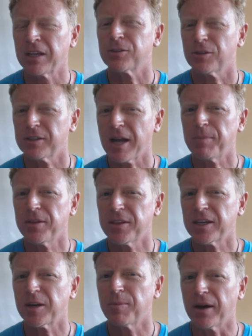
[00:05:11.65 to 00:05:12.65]
So stop and
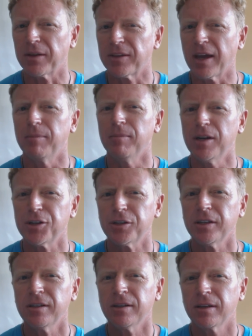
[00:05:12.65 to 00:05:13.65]
think about that.
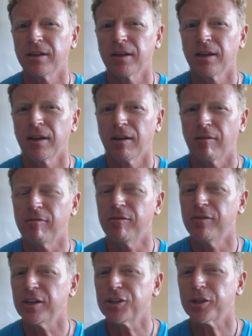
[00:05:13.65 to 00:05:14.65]
Mission,
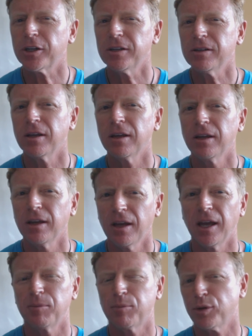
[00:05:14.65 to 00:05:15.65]
vision,
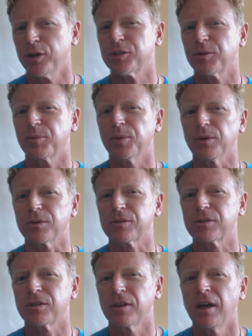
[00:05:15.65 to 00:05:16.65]
and principles.